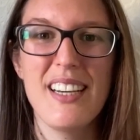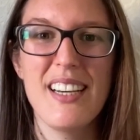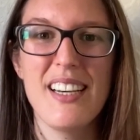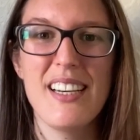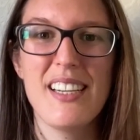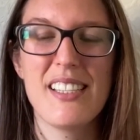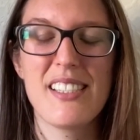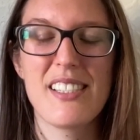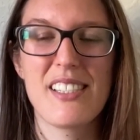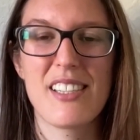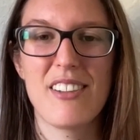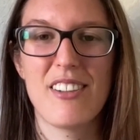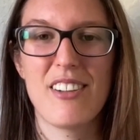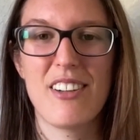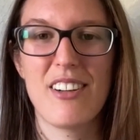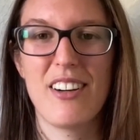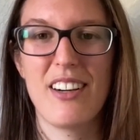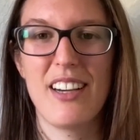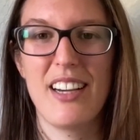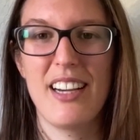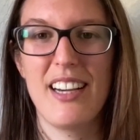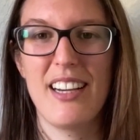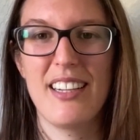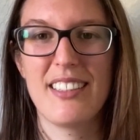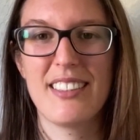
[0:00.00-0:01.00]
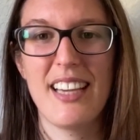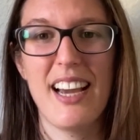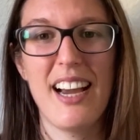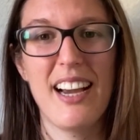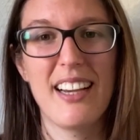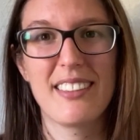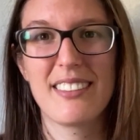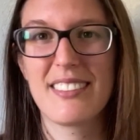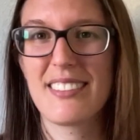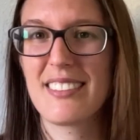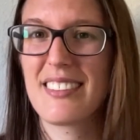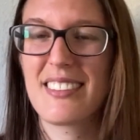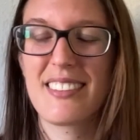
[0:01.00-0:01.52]
So yeah,
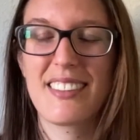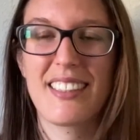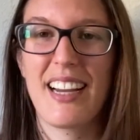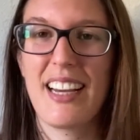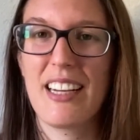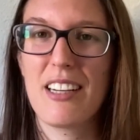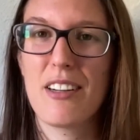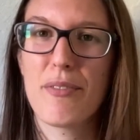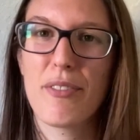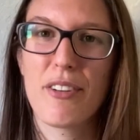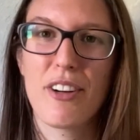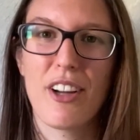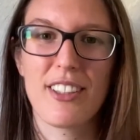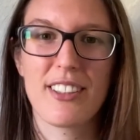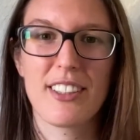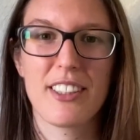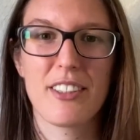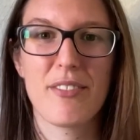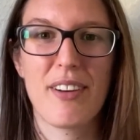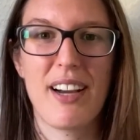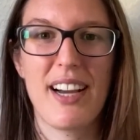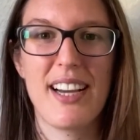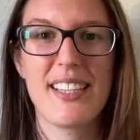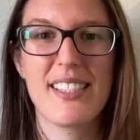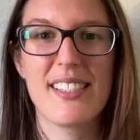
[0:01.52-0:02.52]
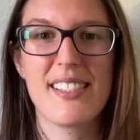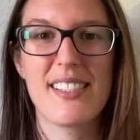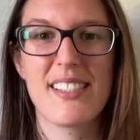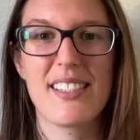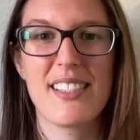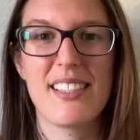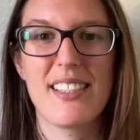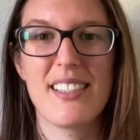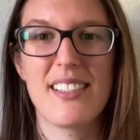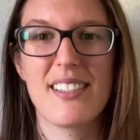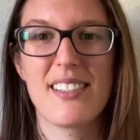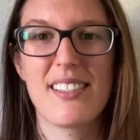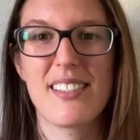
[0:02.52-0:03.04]
and kind of another advice
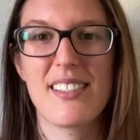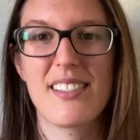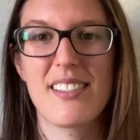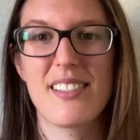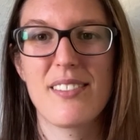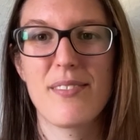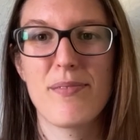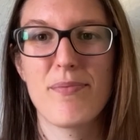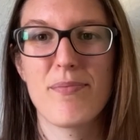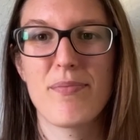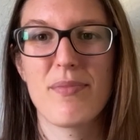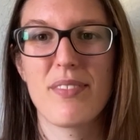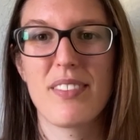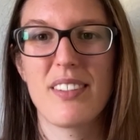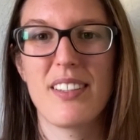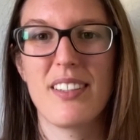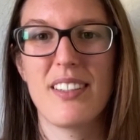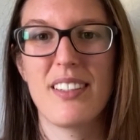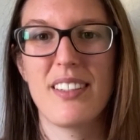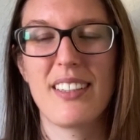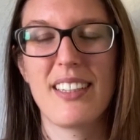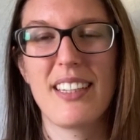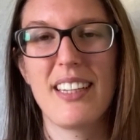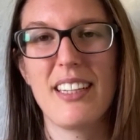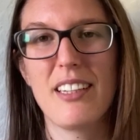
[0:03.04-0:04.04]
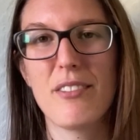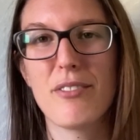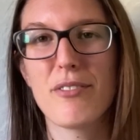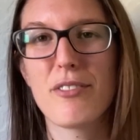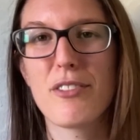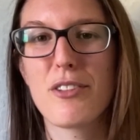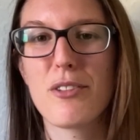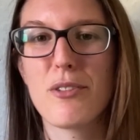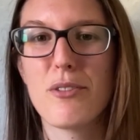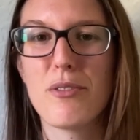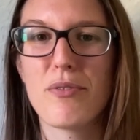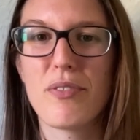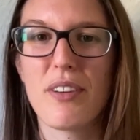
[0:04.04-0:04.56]
is kind of
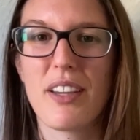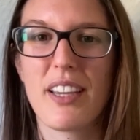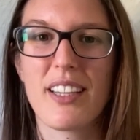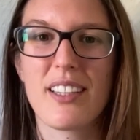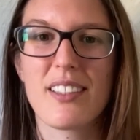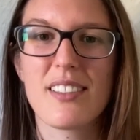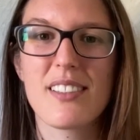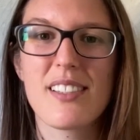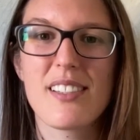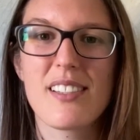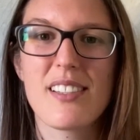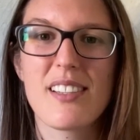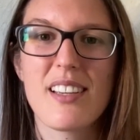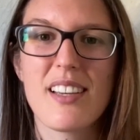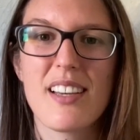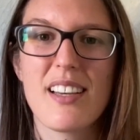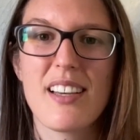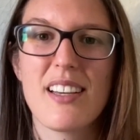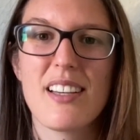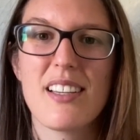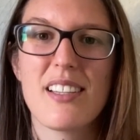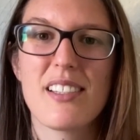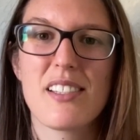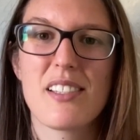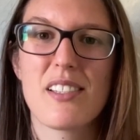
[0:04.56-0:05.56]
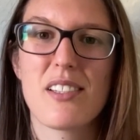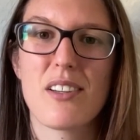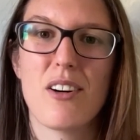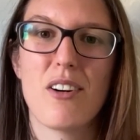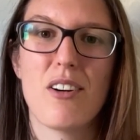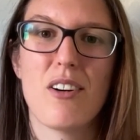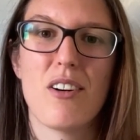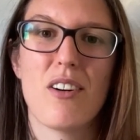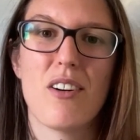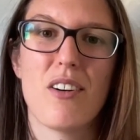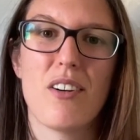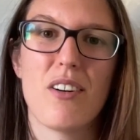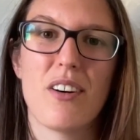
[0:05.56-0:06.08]
two things.
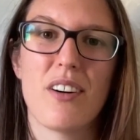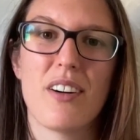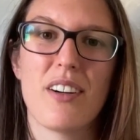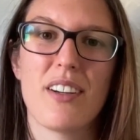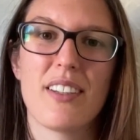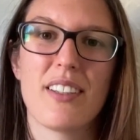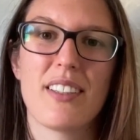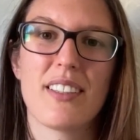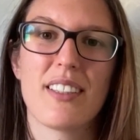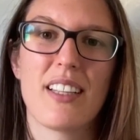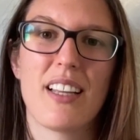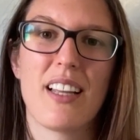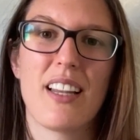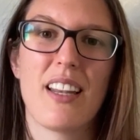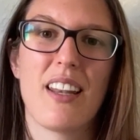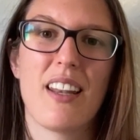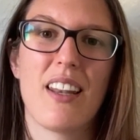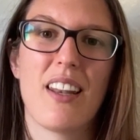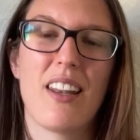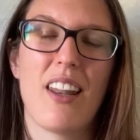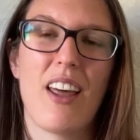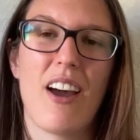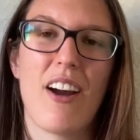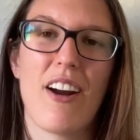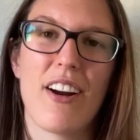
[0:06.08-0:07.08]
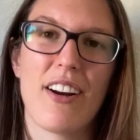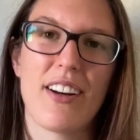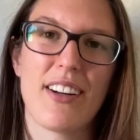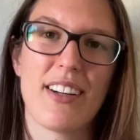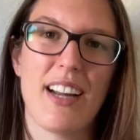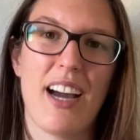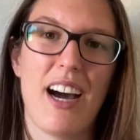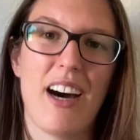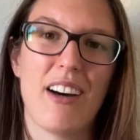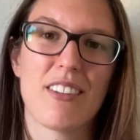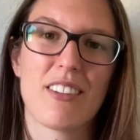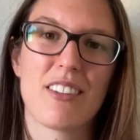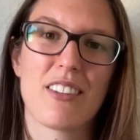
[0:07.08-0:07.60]
So learn
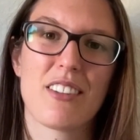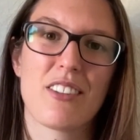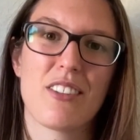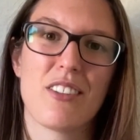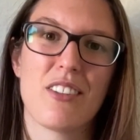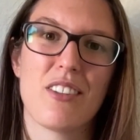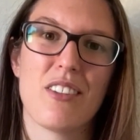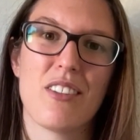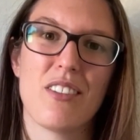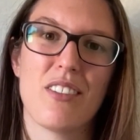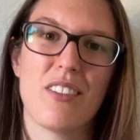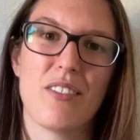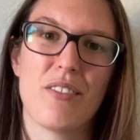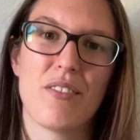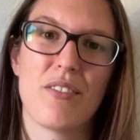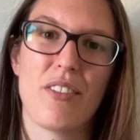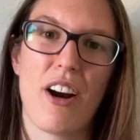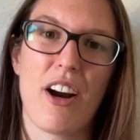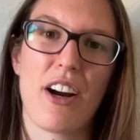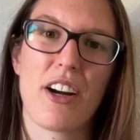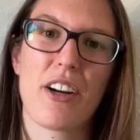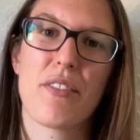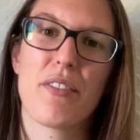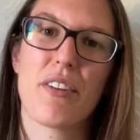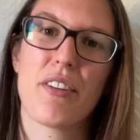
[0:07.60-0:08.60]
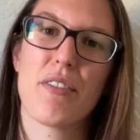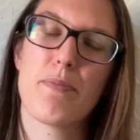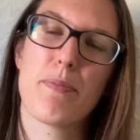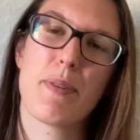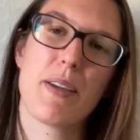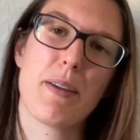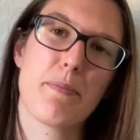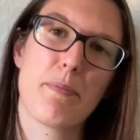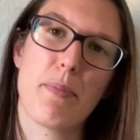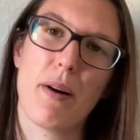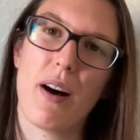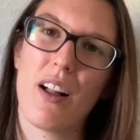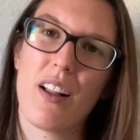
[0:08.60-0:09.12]
how to work with
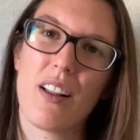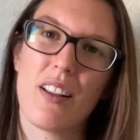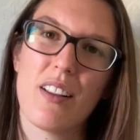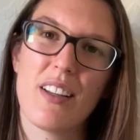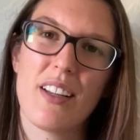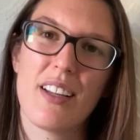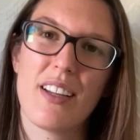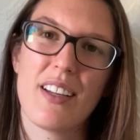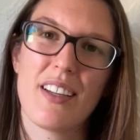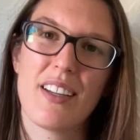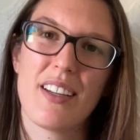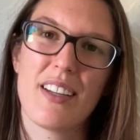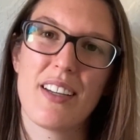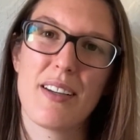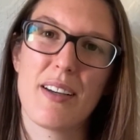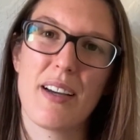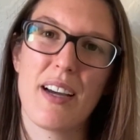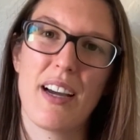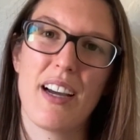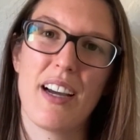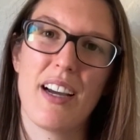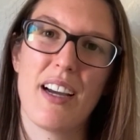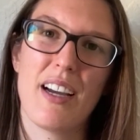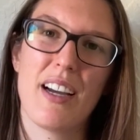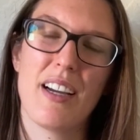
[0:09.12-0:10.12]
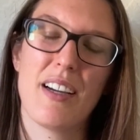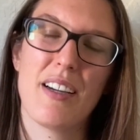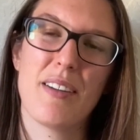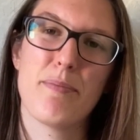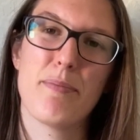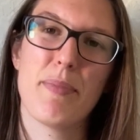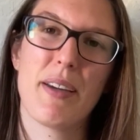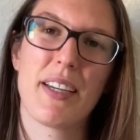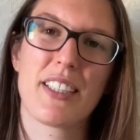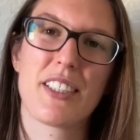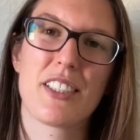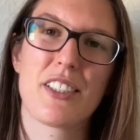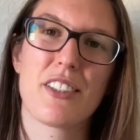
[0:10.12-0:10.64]
people,
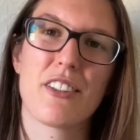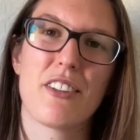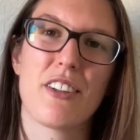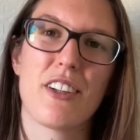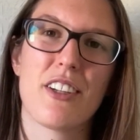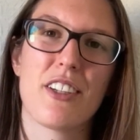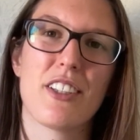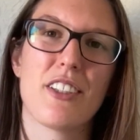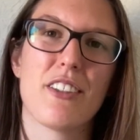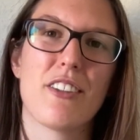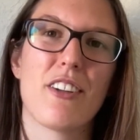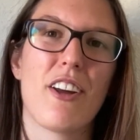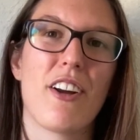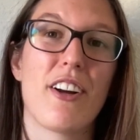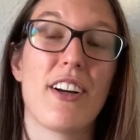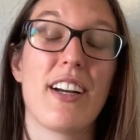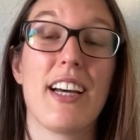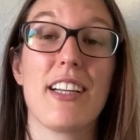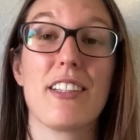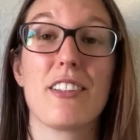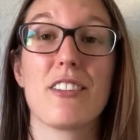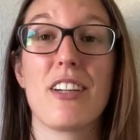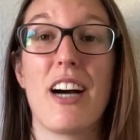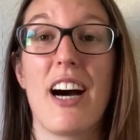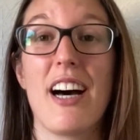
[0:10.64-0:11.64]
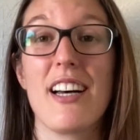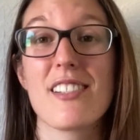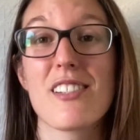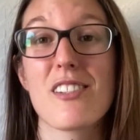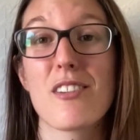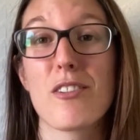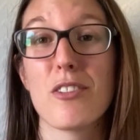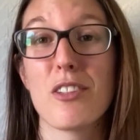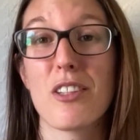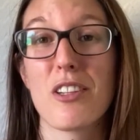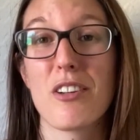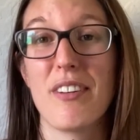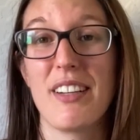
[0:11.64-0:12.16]
make sure you learn how to ask
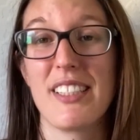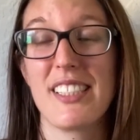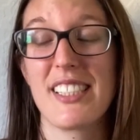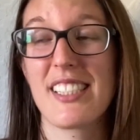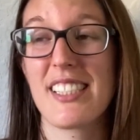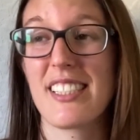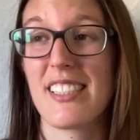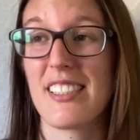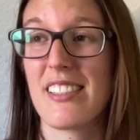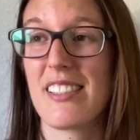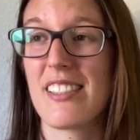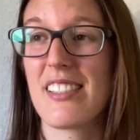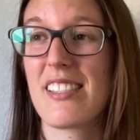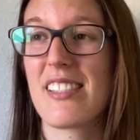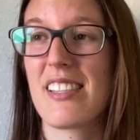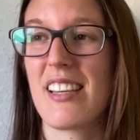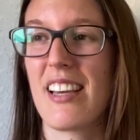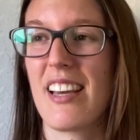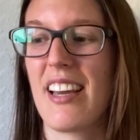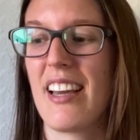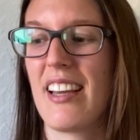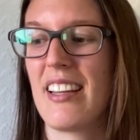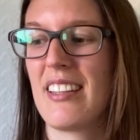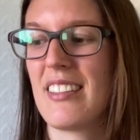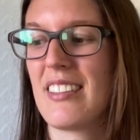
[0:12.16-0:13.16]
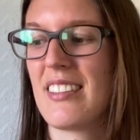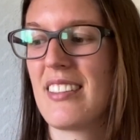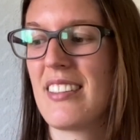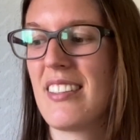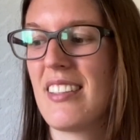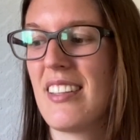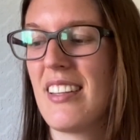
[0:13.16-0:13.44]
good questions and